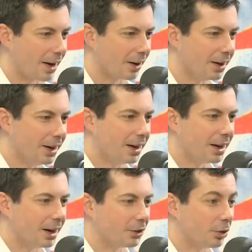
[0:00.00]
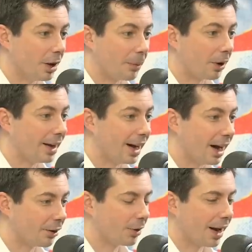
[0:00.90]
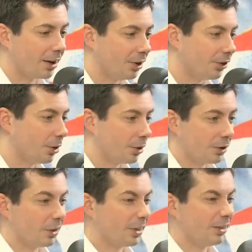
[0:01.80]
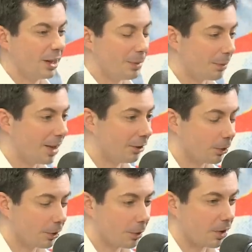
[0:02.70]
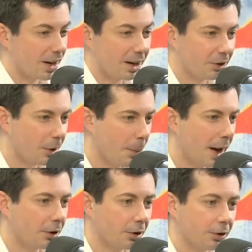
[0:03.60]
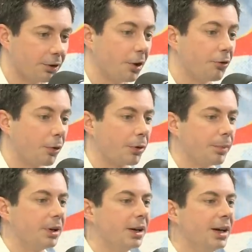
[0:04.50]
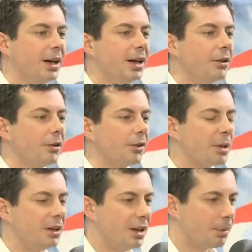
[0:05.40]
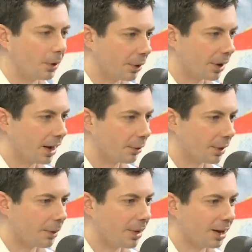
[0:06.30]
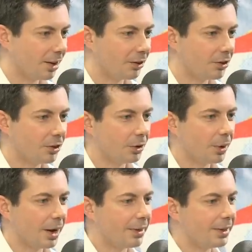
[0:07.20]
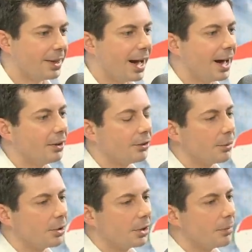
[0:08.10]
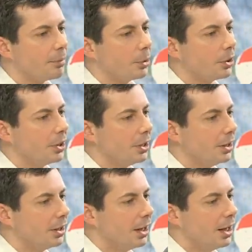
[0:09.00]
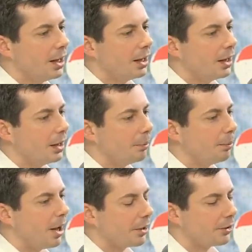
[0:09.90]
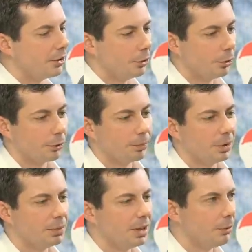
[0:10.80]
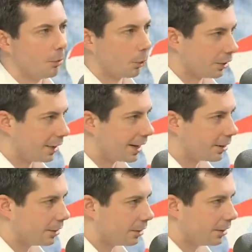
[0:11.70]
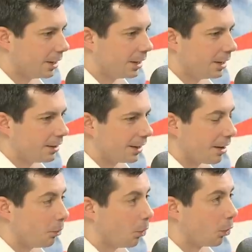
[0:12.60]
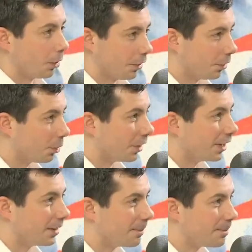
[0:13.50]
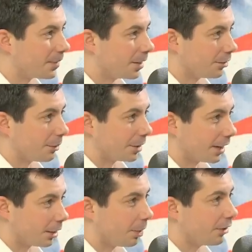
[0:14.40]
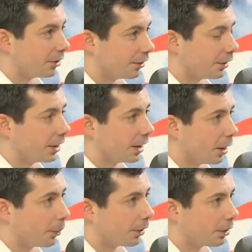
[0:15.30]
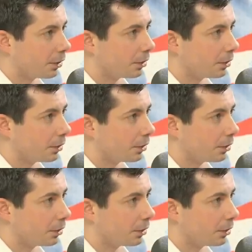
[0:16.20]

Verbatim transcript: how to uh, tune up our AI strategy so that it's at least keeping pace with some of our Asian competitors and so forth. But there's something deeper going on that we got to pay attention to, and that is something that both the uh, policy tools, but but even more than that, the the kind of moral authority of something like the presidency can help with.